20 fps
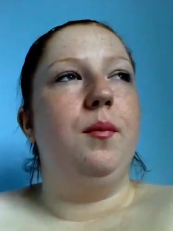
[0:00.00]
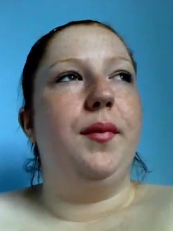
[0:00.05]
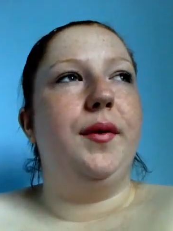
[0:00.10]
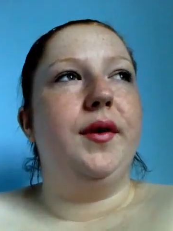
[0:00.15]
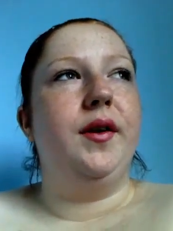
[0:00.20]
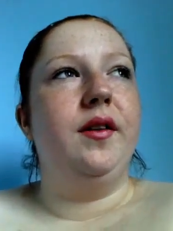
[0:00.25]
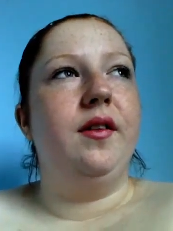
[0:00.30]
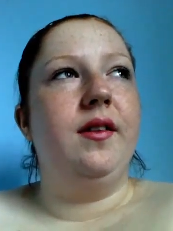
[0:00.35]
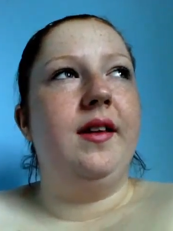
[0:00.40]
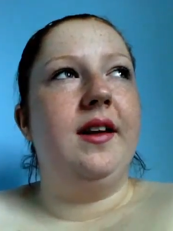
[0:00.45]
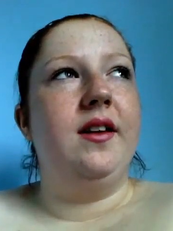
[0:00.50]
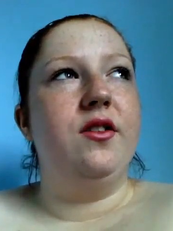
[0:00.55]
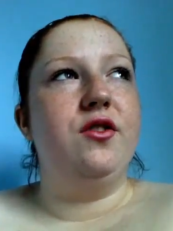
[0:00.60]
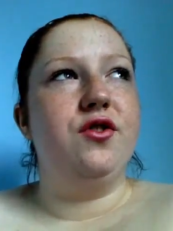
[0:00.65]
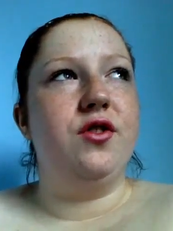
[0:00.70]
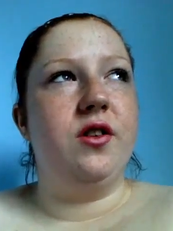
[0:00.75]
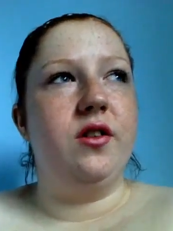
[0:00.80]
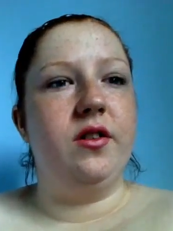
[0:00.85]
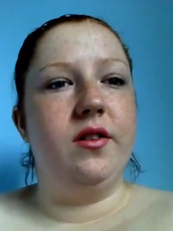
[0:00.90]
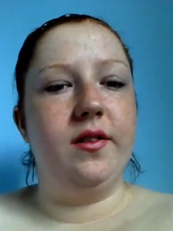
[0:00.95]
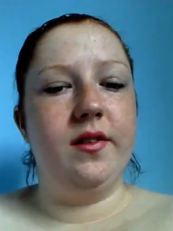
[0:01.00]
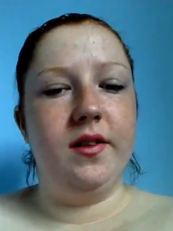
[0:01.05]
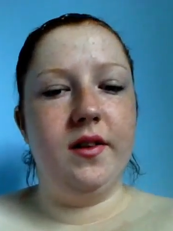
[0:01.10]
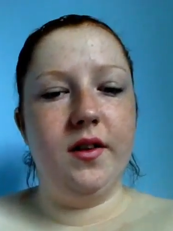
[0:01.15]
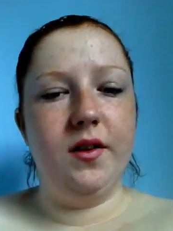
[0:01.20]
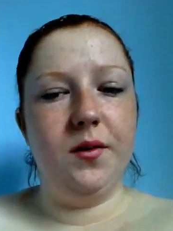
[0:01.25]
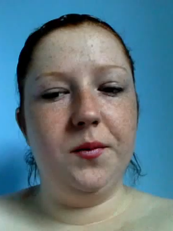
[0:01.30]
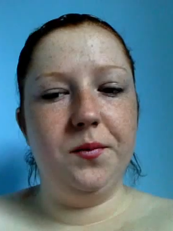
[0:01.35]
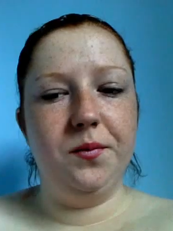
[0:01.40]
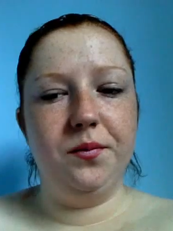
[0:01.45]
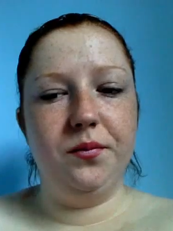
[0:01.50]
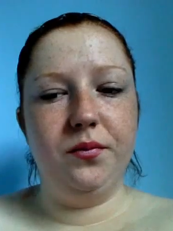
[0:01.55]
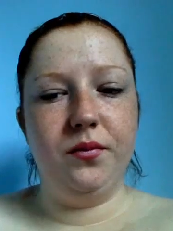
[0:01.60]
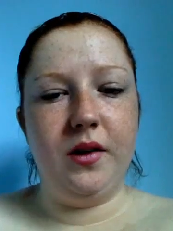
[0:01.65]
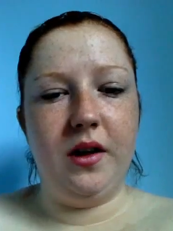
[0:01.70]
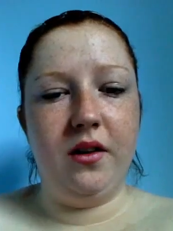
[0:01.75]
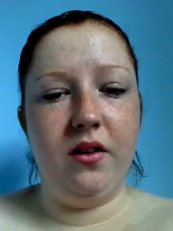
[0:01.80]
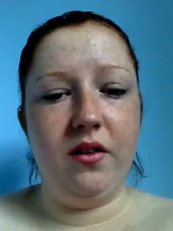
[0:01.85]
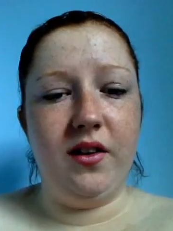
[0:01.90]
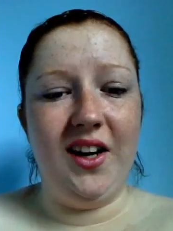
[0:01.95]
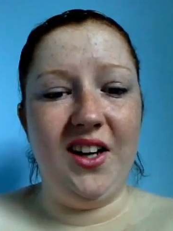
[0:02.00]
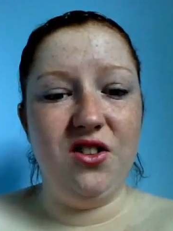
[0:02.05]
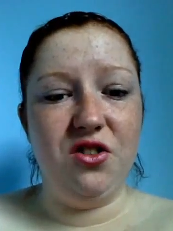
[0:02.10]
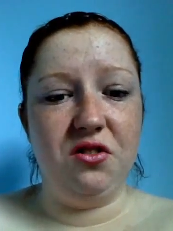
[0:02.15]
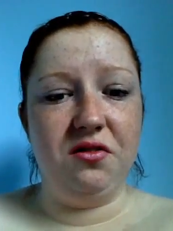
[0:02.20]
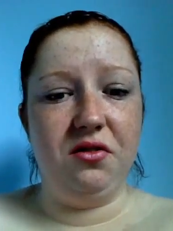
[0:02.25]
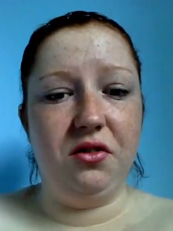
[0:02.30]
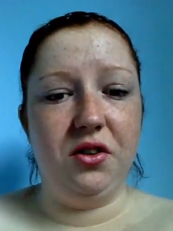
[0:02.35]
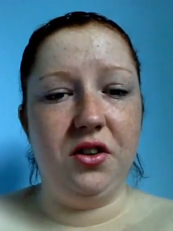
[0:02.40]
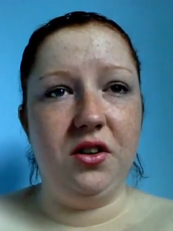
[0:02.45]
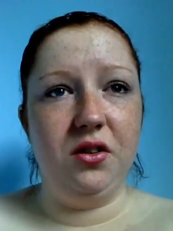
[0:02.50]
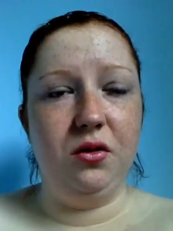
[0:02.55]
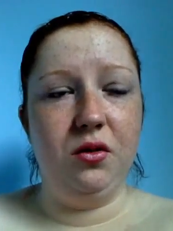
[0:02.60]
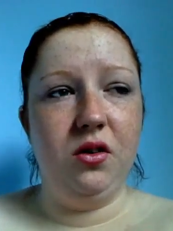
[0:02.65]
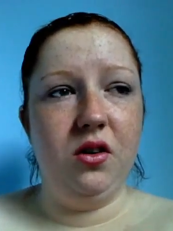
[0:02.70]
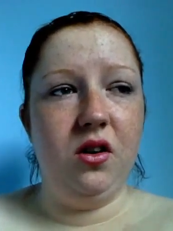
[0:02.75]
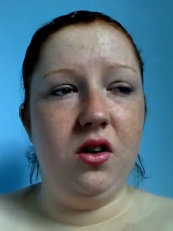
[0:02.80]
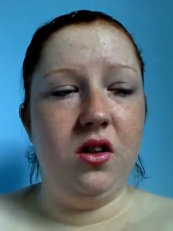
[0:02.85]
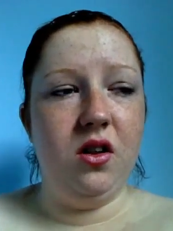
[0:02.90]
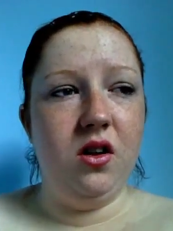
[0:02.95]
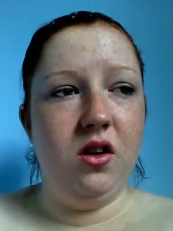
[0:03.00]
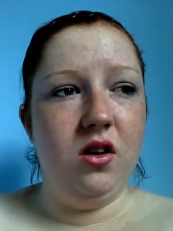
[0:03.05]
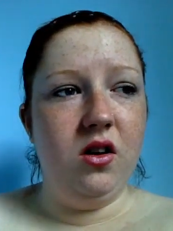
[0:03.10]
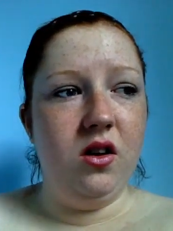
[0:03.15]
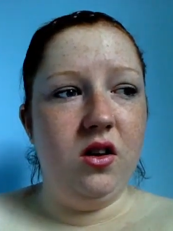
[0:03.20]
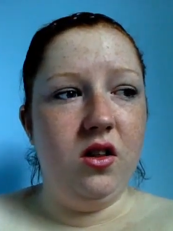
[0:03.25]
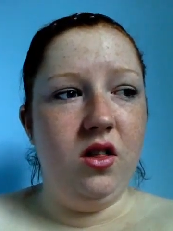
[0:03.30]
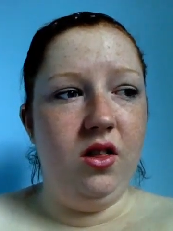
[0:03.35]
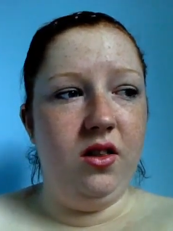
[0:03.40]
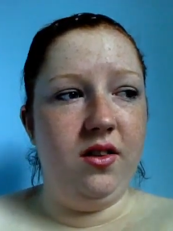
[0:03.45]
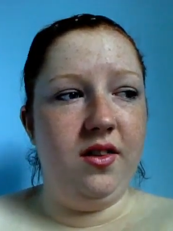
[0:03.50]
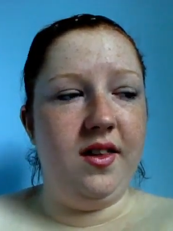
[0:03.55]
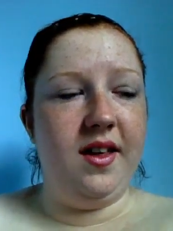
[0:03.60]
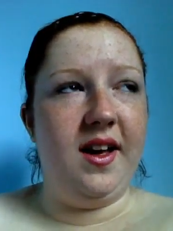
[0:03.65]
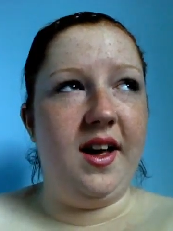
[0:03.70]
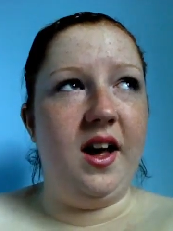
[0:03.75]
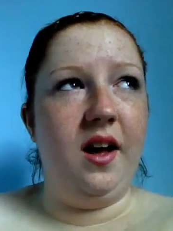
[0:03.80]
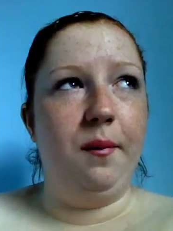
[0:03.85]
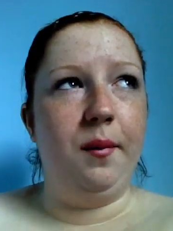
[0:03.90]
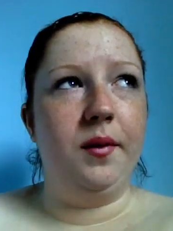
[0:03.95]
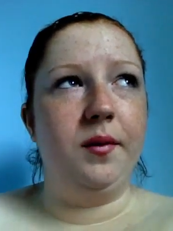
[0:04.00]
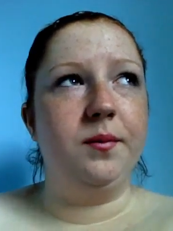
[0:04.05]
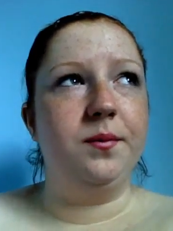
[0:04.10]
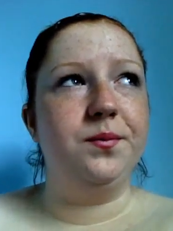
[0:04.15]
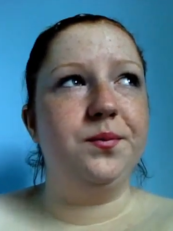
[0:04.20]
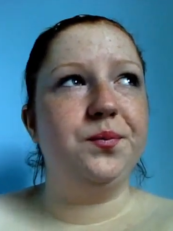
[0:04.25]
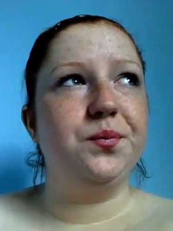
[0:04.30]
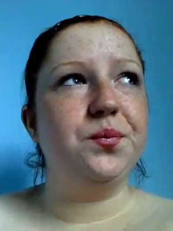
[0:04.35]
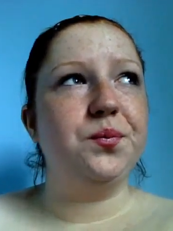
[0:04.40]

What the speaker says: But that's the nature for you. Things like that happen.